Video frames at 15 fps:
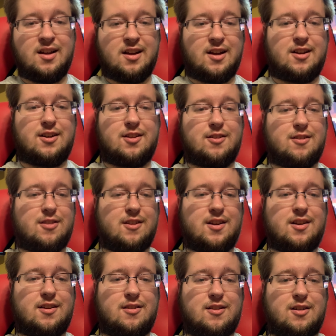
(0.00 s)
Another
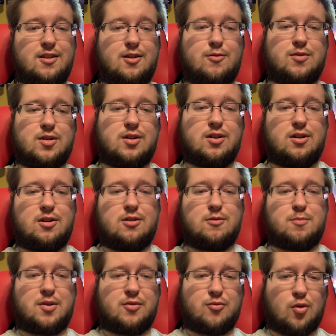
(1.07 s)
thing, the overall
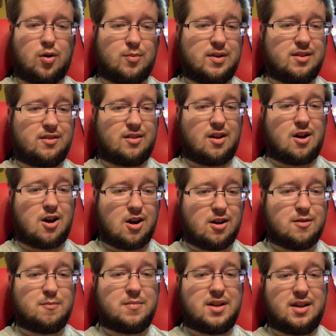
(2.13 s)
performance
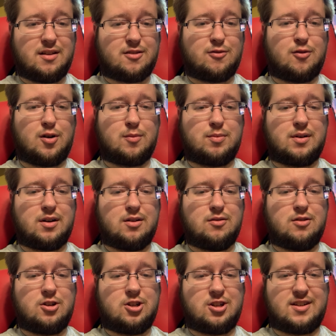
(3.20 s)
on PS4 Pro
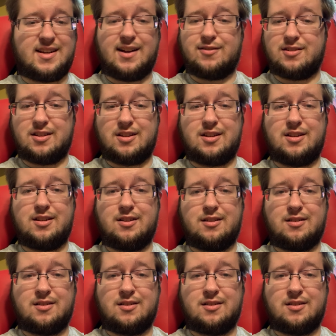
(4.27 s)
could definitely